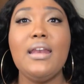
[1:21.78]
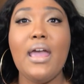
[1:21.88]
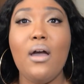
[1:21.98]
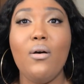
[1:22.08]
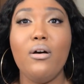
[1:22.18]

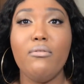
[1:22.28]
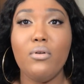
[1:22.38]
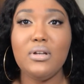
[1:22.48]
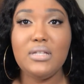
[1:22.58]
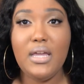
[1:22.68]
Now, of
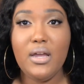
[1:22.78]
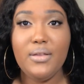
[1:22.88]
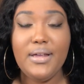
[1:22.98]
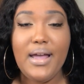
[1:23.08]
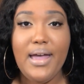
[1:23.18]
course, the
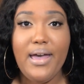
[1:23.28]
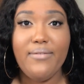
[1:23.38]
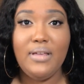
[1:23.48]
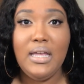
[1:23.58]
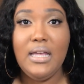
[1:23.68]
hair that I
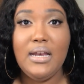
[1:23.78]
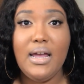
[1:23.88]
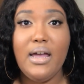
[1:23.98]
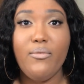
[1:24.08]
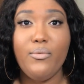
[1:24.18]
have in,
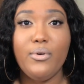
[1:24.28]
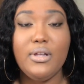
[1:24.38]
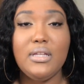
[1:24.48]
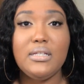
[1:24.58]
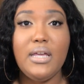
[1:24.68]
I have
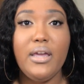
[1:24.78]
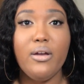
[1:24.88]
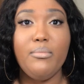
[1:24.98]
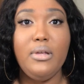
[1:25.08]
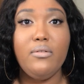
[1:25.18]
worn this
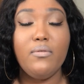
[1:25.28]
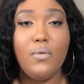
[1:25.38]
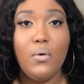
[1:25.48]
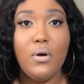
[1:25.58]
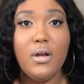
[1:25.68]
hair
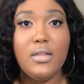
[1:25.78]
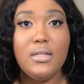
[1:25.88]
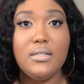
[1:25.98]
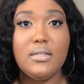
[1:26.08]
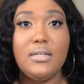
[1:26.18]
before.
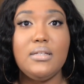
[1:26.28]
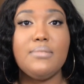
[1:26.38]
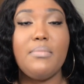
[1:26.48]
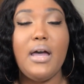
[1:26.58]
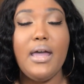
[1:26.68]
This is
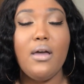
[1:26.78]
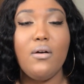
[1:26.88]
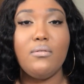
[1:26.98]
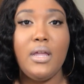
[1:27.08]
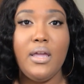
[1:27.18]
my
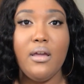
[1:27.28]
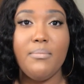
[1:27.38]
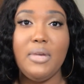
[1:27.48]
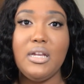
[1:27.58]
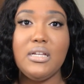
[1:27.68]
own hair,
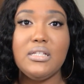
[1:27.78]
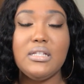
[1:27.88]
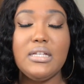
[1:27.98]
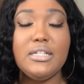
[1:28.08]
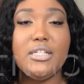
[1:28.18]

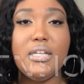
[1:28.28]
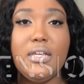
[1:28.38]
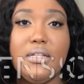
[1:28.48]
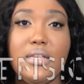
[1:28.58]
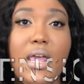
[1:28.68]

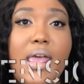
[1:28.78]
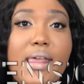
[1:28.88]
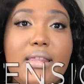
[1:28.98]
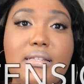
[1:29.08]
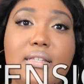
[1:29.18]
MeenExtensions.
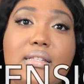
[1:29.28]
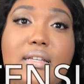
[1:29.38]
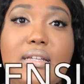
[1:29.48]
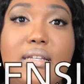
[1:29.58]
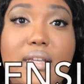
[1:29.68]
This is
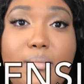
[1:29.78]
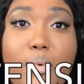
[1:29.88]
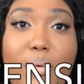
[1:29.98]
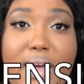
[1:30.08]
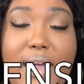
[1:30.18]
the deep
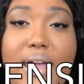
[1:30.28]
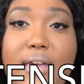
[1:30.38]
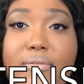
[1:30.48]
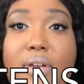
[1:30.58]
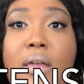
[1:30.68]

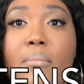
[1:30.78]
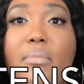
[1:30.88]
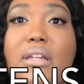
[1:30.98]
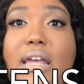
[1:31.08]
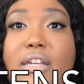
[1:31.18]
wave
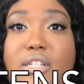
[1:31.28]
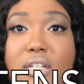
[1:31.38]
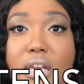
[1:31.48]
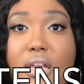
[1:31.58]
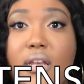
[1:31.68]

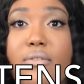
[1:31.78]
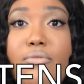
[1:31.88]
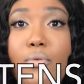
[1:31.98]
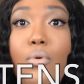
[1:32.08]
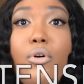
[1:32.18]
Malaysian
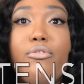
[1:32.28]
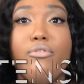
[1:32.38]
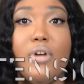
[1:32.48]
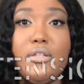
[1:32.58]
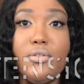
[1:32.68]
full
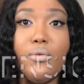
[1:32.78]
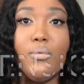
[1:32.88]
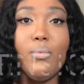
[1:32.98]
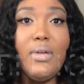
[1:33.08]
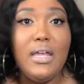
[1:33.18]

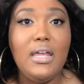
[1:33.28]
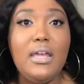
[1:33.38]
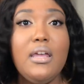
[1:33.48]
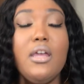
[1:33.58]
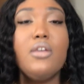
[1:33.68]
frontal
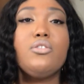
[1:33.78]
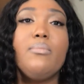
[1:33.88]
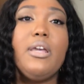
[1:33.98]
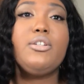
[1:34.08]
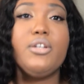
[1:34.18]
wig. So
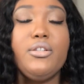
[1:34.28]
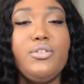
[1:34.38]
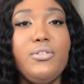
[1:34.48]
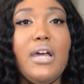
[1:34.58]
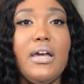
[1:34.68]
make sure
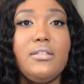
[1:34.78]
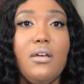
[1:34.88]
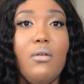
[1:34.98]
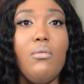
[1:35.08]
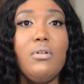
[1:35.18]
that you guys
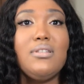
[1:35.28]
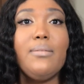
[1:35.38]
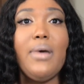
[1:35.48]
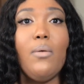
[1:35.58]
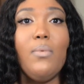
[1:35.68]
go
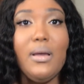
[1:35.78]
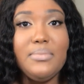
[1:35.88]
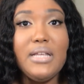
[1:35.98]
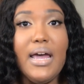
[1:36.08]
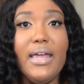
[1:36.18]
onto my
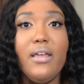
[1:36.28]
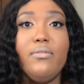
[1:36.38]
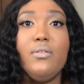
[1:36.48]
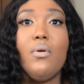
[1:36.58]
website if